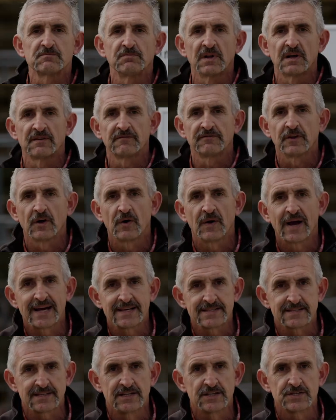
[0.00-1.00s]
blood flow
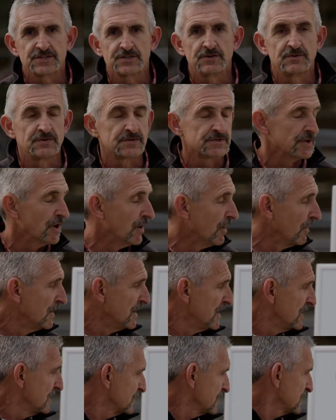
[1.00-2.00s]
has issues. So
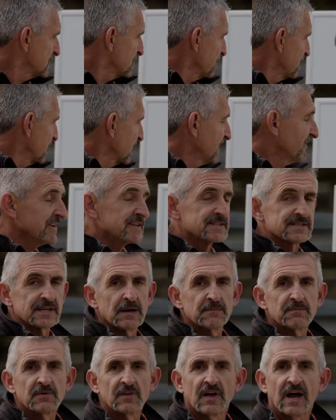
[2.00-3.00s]
just a brief
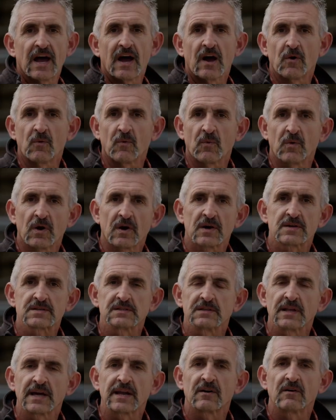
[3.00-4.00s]
example of how it
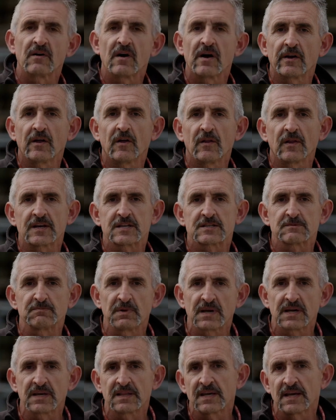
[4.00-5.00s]
works. Later on, I'll
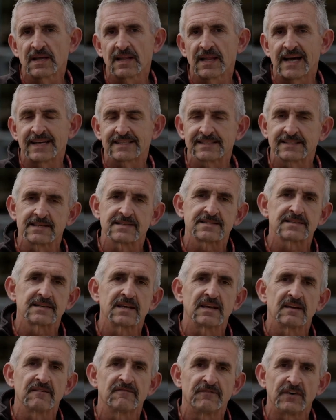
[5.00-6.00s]
explain the
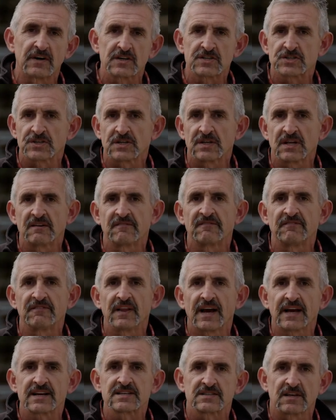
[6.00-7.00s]
elasticity, function, and
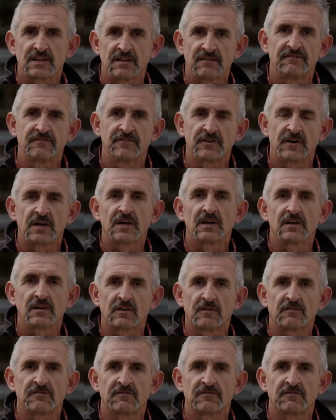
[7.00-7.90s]
flex of the foot a little